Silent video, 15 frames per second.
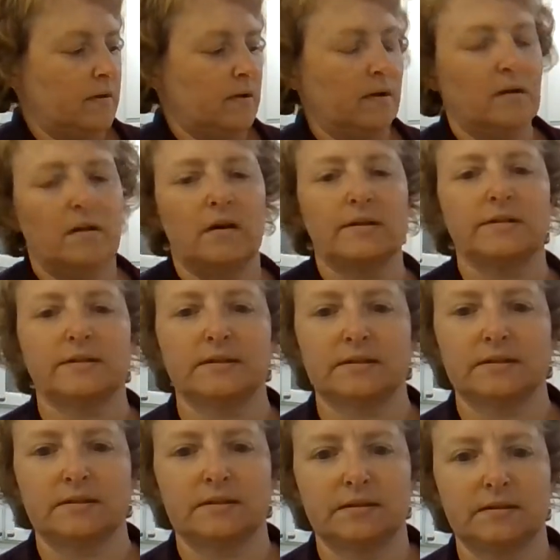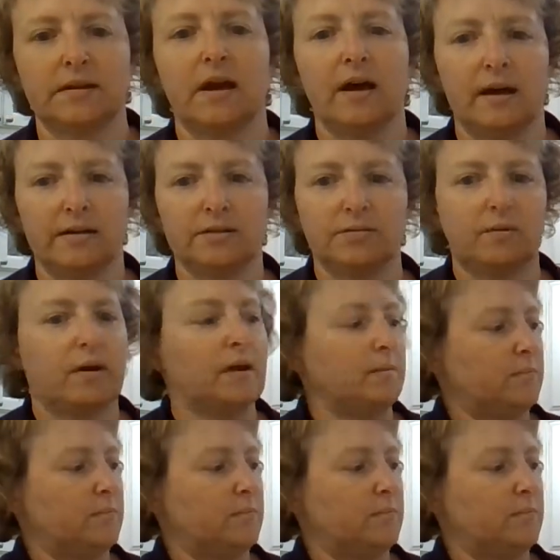Gloss, S, right?